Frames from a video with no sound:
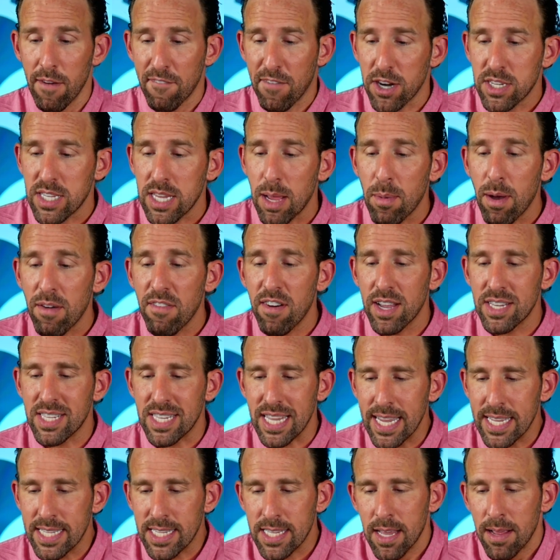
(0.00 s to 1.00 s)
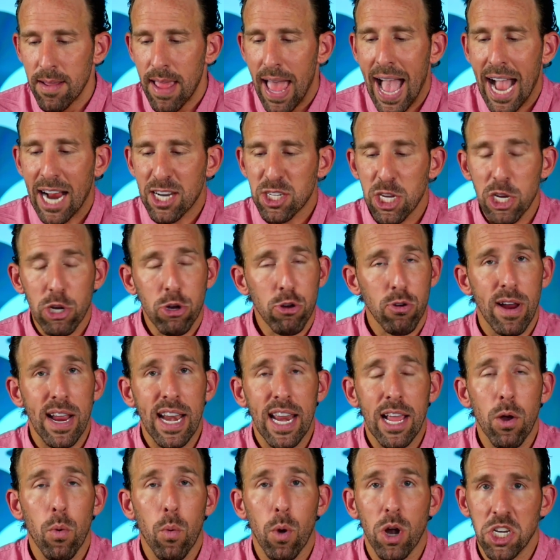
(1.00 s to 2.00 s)
For some of us, it's actually
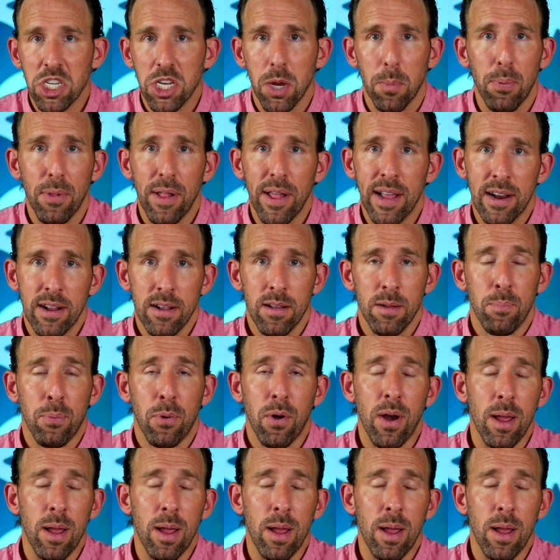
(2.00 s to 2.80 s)
creating a worship player